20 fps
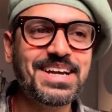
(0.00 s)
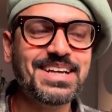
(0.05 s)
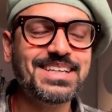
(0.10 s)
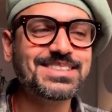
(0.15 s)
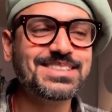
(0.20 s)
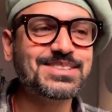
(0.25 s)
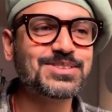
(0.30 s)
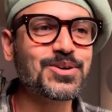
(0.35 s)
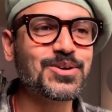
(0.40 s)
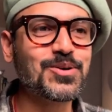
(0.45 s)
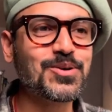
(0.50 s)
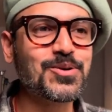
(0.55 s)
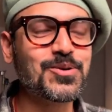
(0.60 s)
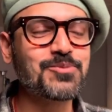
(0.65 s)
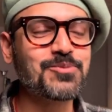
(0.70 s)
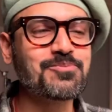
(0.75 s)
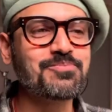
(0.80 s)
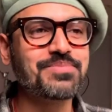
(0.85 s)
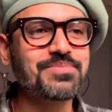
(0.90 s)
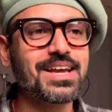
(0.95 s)

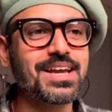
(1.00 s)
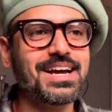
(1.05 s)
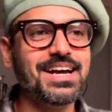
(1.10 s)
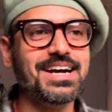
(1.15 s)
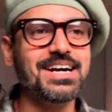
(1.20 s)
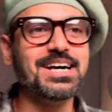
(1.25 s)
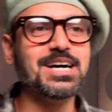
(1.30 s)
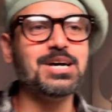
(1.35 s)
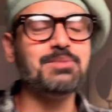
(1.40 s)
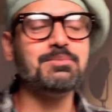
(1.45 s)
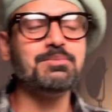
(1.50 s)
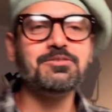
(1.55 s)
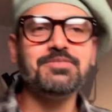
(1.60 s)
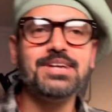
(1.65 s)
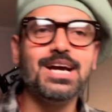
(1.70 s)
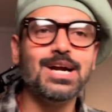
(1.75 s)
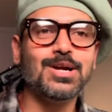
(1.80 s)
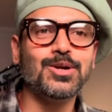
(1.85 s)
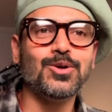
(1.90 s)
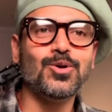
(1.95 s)
So But we
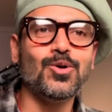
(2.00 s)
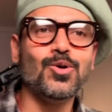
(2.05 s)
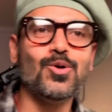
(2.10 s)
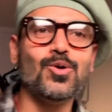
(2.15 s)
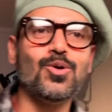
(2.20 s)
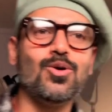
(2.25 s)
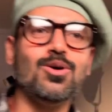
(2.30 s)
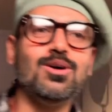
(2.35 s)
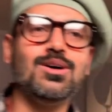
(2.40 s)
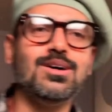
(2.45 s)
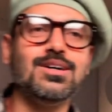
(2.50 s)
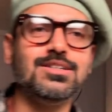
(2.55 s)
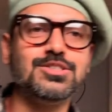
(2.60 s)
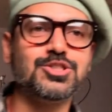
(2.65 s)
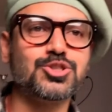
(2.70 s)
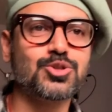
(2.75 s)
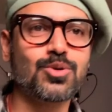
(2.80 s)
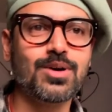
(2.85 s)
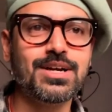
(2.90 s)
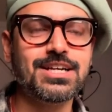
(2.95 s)
had no
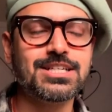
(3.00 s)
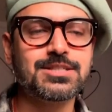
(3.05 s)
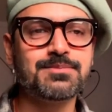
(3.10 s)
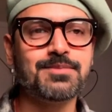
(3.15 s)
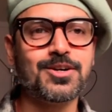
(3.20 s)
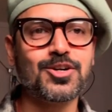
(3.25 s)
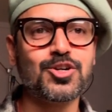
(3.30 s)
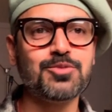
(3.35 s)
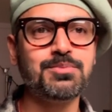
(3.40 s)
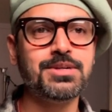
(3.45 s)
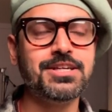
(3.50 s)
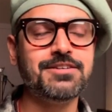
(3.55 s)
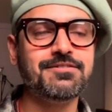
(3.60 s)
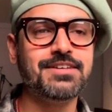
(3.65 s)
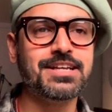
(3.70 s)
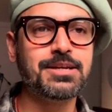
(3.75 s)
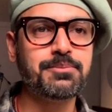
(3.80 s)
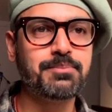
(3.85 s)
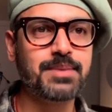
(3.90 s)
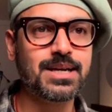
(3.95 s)
choice but to be
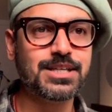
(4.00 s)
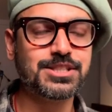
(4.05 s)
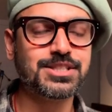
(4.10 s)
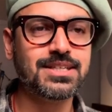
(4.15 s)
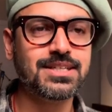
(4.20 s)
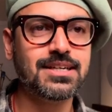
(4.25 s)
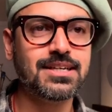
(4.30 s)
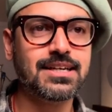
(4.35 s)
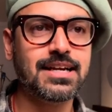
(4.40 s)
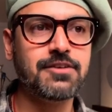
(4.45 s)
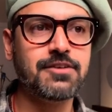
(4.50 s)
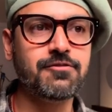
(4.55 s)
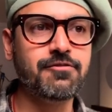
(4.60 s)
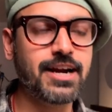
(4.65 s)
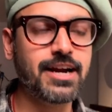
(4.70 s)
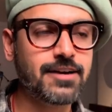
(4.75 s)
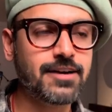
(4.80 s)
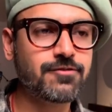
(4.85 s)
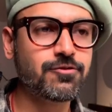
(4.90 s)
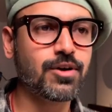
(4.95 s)
very patient and
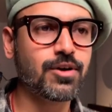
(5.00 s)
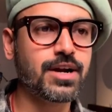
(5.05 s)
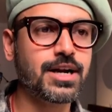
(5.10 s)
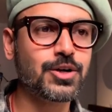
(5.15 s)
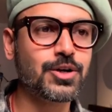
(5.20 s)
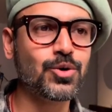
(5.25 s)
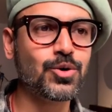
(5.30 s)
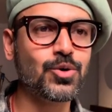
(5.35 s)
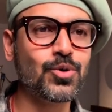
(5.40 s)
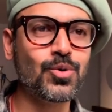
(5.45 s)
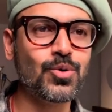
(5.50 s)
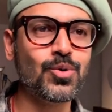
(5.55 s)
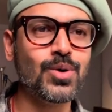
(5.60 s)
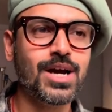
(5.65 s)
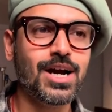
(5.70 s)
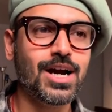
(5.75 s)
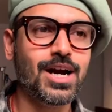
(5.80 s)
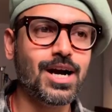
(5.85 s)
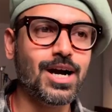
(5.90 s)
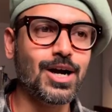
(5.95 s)
wait for it to
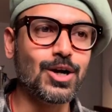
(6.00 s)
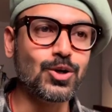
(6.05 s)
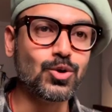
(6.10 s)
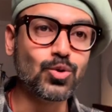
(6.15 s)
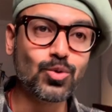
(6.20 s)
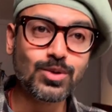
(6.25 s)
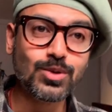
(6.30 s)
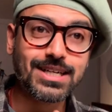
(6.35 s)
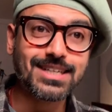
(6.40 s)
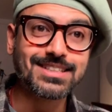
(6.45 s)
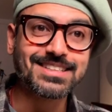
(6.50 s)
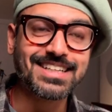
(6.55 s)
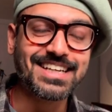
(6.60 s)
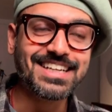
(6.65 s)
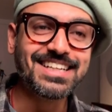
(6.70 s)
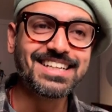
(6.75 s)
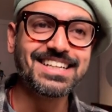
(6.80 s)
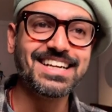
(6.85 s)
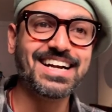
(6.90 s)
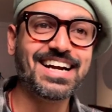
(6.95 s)
do their
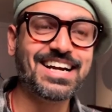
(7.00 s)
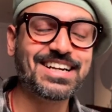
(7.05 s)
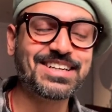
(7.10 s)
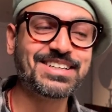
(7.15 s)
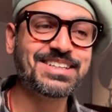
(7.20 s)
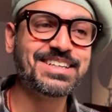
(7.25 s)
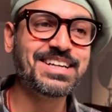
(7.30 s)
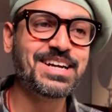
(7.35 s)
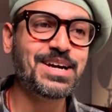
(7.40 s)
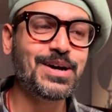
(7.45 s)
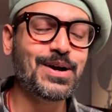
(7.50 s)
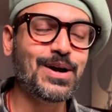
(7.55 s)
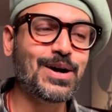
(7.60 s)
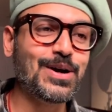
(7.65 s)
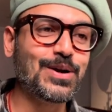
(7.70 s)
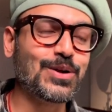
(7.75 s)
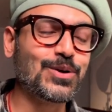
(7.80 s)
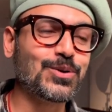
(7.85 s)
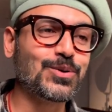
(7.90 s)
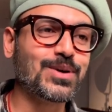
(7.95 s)
thing, and
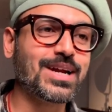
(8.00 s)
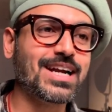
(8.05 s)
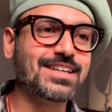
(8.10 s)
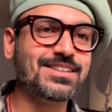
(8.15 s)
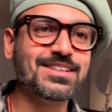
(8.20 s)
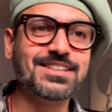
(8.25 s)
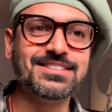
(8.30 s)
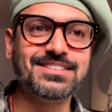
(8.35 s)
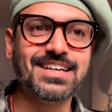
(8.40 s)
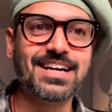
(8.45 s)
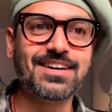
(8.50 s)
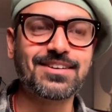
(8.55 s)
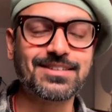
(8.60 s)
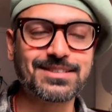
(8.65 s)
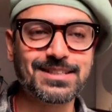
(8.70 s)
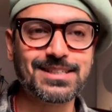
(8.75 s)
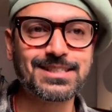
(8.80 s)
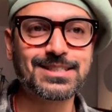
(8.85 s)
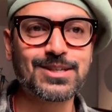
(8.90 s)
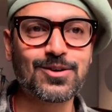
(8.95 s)
to get the desired
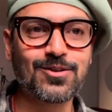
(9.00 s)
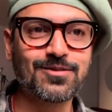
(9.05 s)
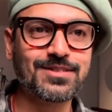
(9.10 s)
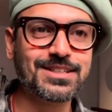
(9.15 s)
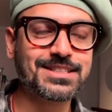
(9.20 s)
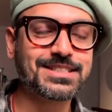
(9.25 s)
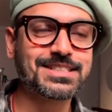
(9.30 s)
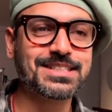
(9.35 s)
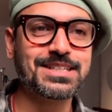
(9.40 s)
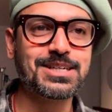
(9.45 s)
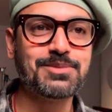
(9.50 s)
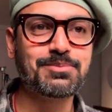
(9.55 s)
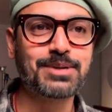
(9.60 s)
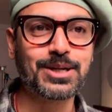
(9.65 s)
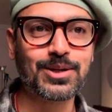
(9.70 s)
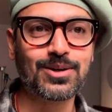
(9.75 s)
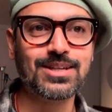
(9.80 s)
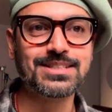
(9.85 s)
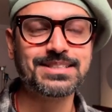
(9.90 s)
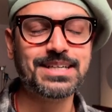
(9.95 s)
results out of this
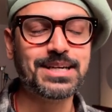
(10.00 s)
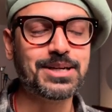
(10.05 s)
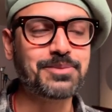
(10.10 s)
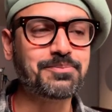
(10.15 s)
particular setup.